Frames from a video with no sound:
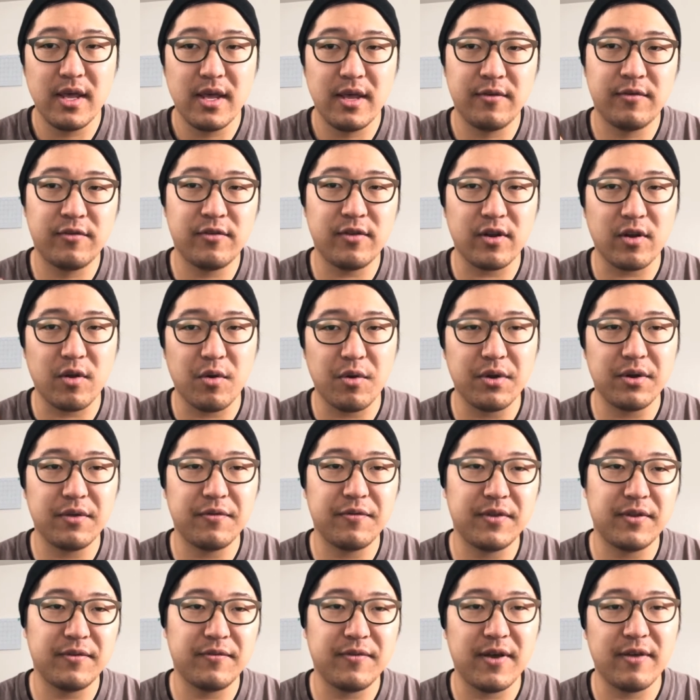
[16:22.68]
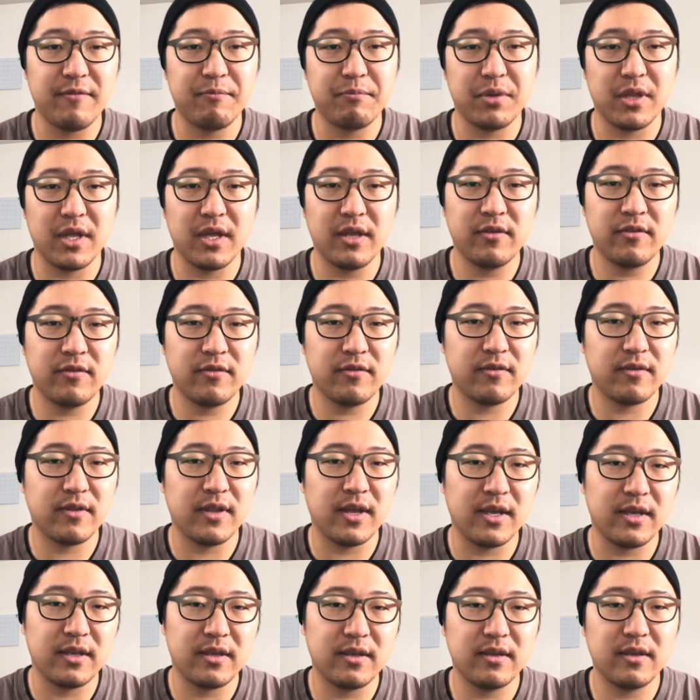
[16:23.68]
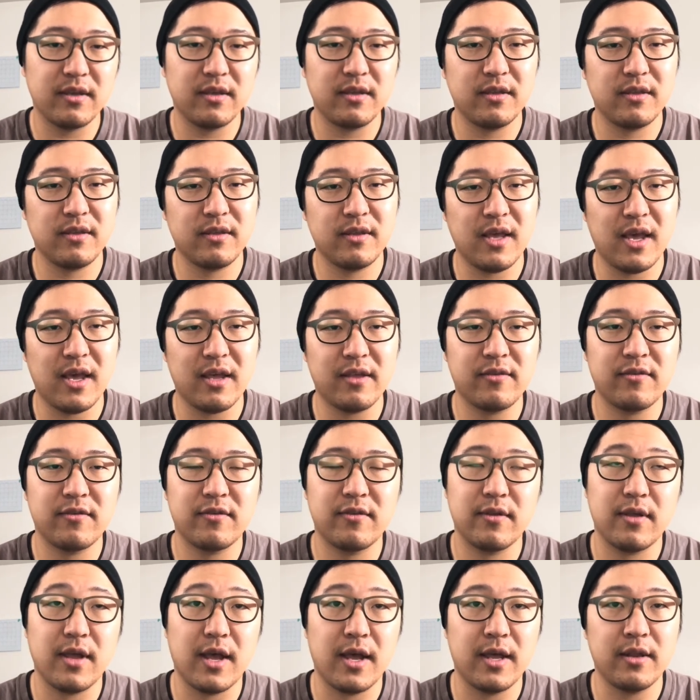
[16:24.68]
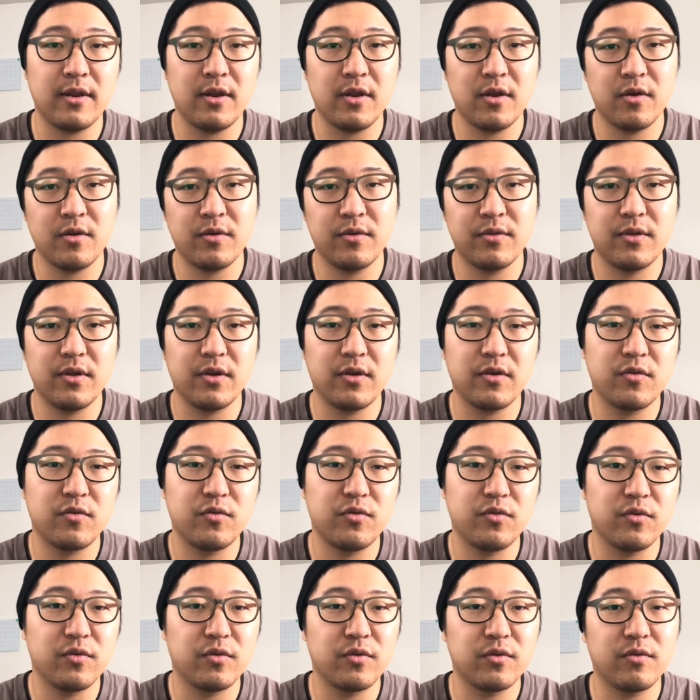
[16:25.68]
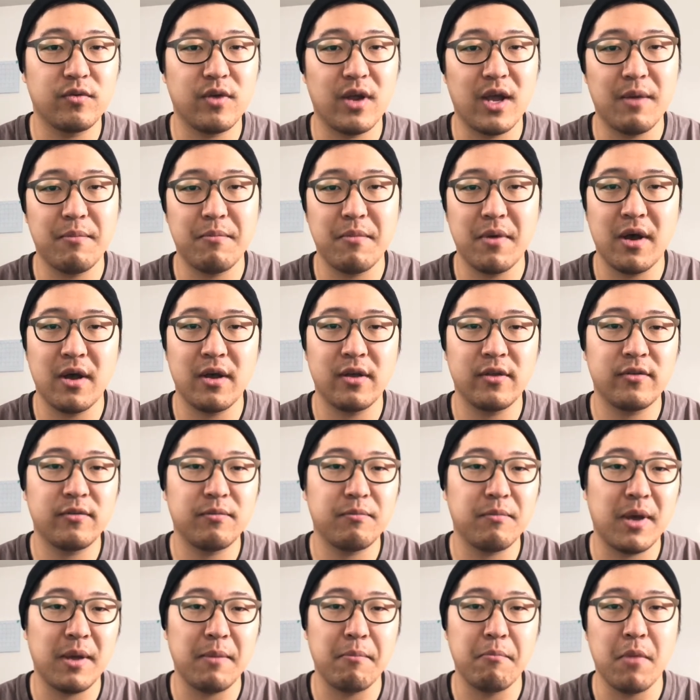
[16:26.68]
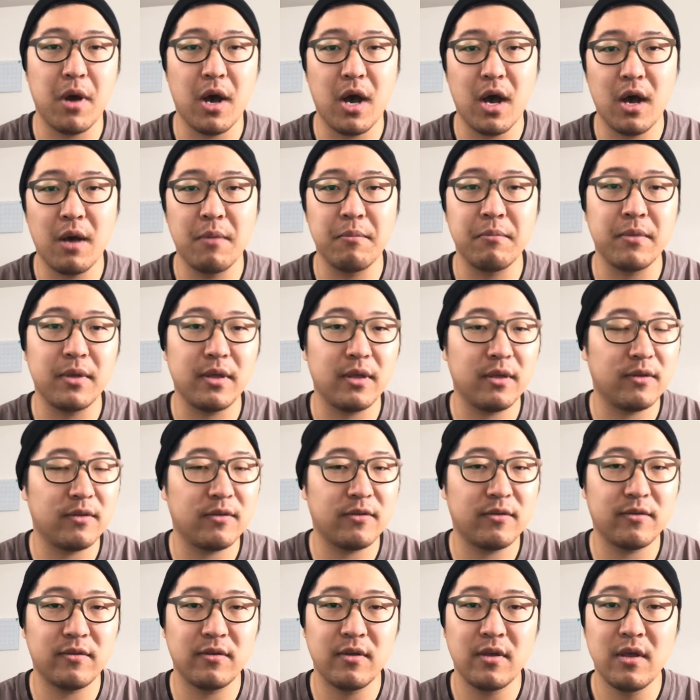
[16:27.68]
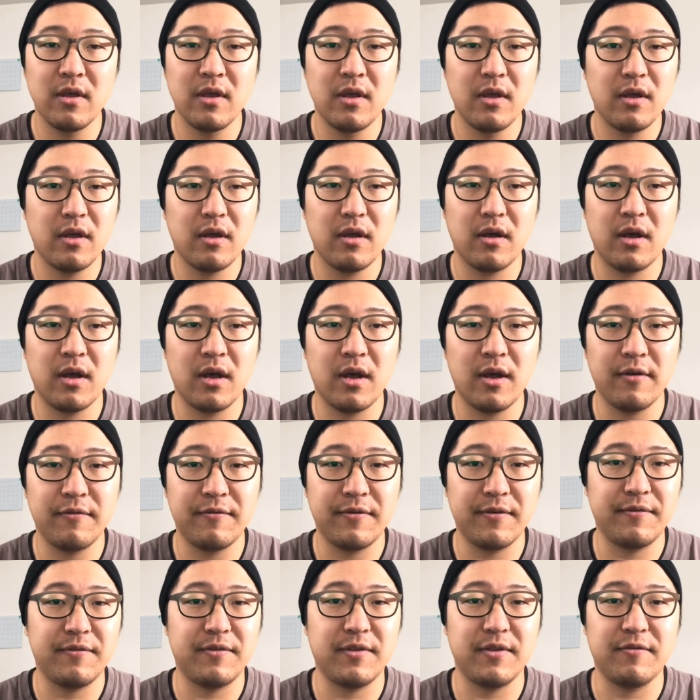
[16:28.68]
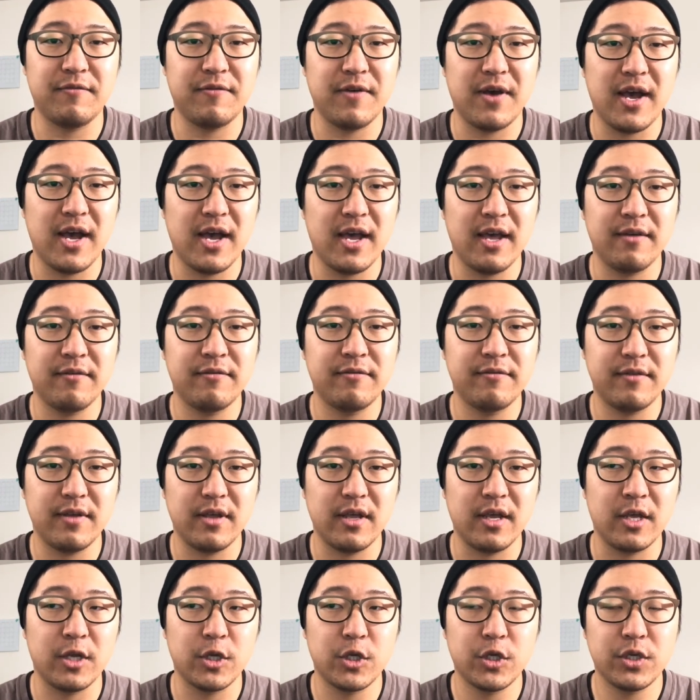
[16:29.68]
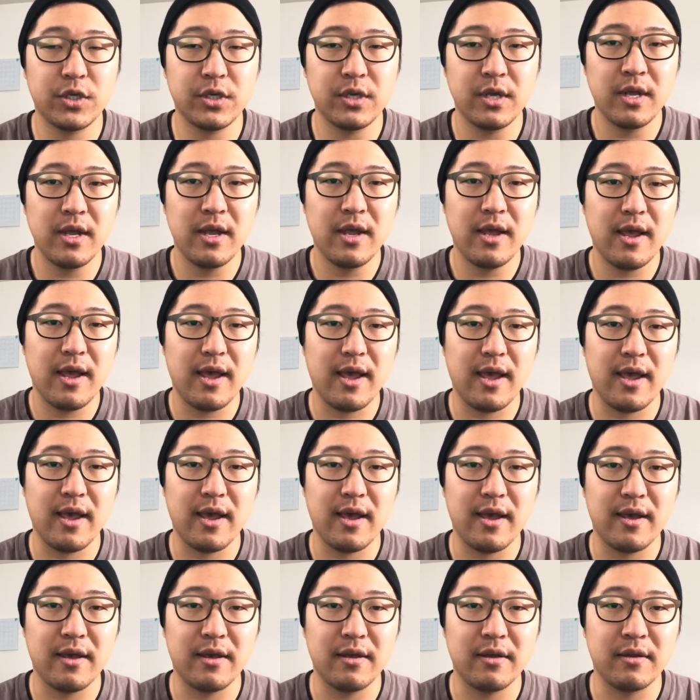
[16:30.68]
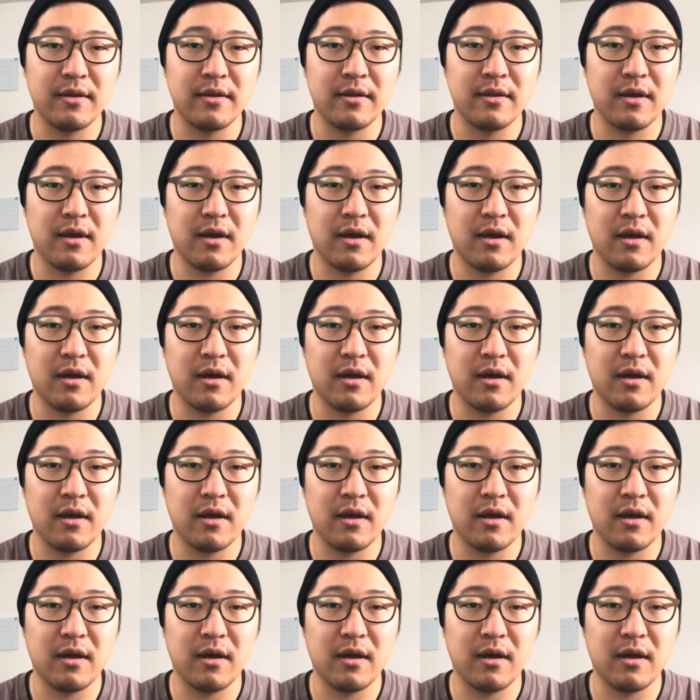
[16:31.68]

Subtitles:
you start going to 55 plus, yes, I know there are cool grandmas. My mom is 55-ish, and